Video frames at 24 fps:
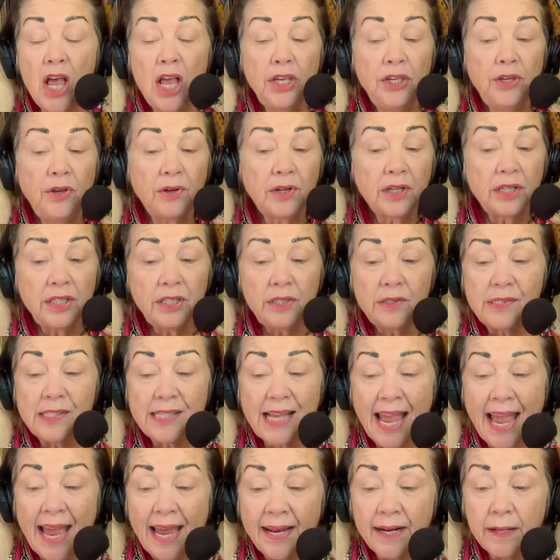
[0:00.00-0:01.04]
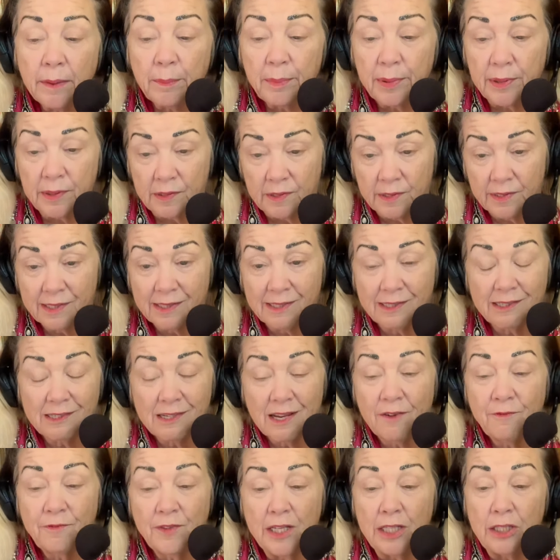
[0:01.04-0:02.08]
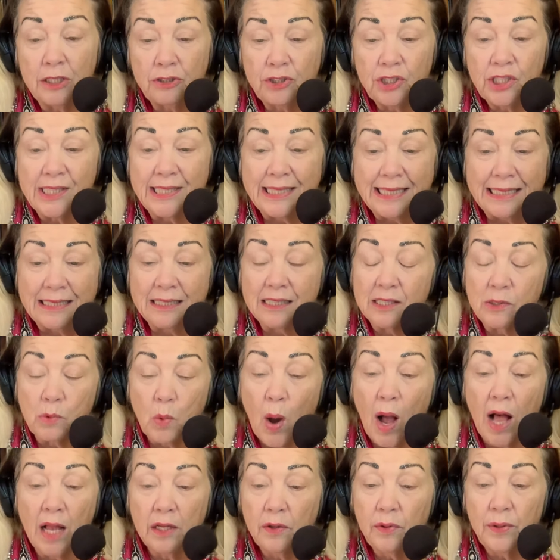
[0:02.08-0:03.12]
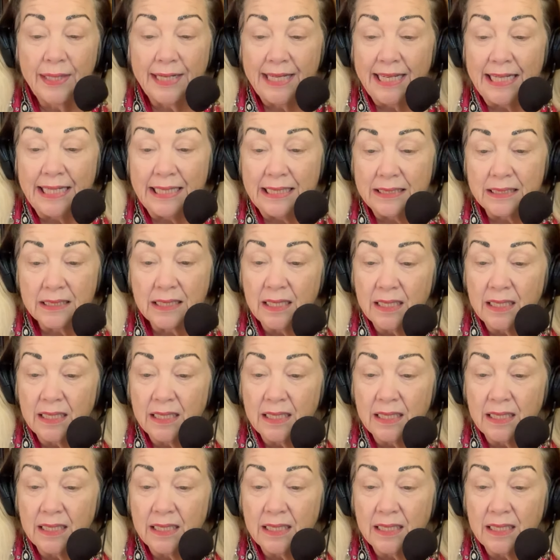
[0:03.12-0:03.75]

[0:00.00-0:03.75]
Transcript: you can use edibles, stuff that you just swallow and eat